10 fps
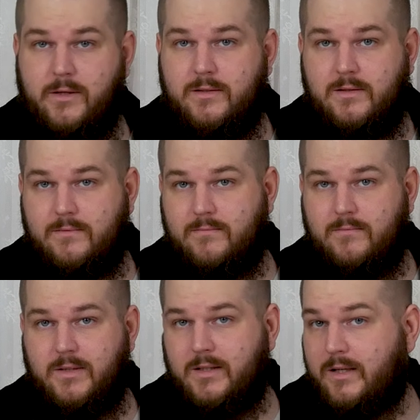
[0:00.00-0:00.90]
it.
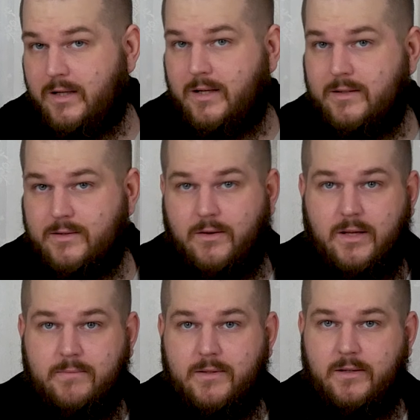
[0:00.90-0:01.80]
It's all
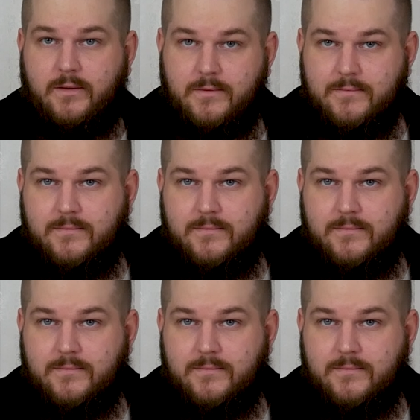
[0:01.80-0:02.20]
up to you.